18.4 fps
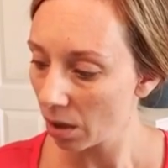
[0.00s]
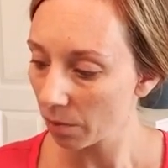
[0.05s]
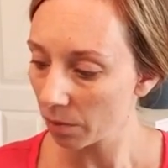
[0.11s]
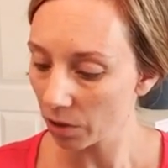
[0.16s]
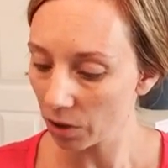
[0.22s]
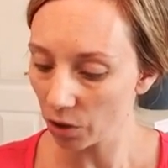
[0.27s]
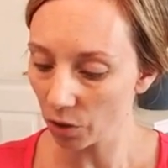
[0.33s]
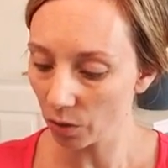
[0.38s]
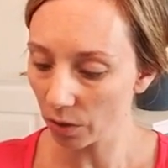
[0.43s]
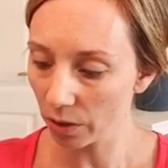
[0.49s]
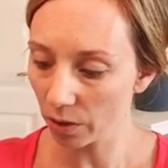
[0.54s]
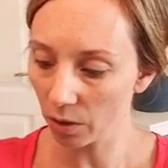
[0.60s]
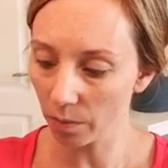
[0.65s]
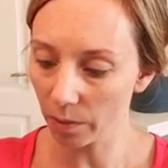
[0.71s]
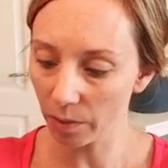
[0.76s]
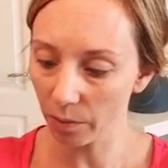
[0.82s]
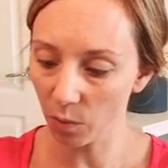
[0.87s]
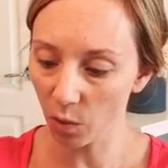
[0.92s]
I'm gonna do a little
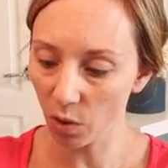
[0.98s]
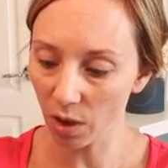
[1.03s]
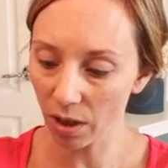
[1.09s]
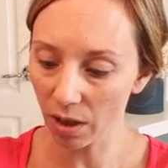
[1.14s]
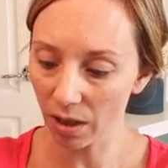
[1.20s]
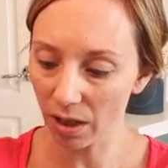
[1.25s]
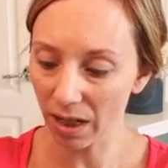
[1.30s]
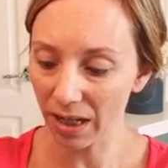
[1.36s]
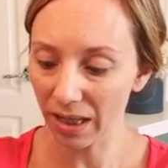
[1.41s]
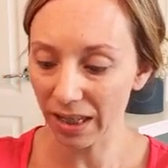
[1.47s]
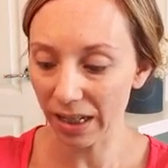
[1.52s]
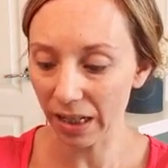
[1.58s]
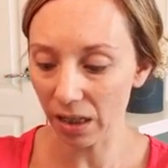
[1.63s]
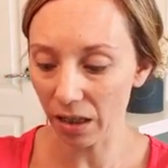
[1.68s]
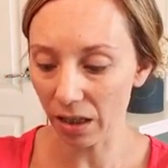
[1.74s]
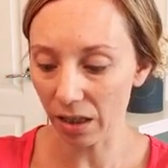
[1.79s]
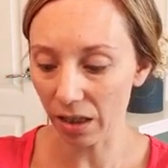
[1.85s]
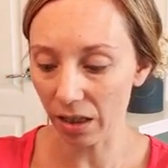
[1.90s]
bit more. I like
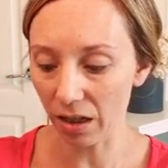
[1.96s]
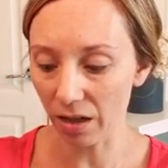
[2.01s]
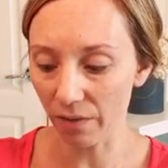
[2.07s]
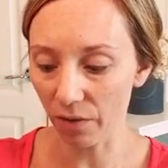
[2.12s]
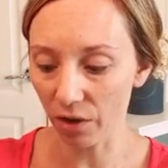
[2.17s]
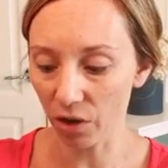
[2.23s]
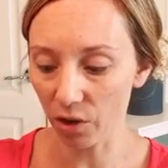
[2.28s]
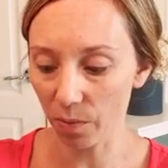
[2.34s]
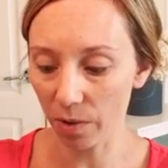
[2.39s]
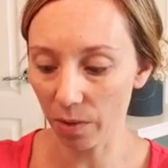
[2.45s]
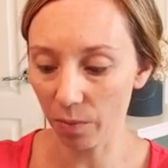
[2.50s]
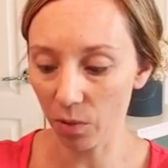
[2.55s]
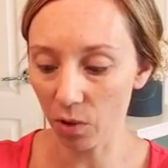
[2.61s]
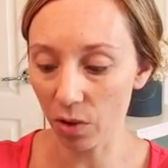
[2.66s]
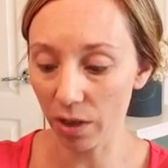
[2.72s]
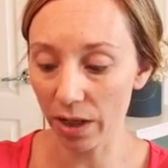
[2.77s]
a lot of coverage, people.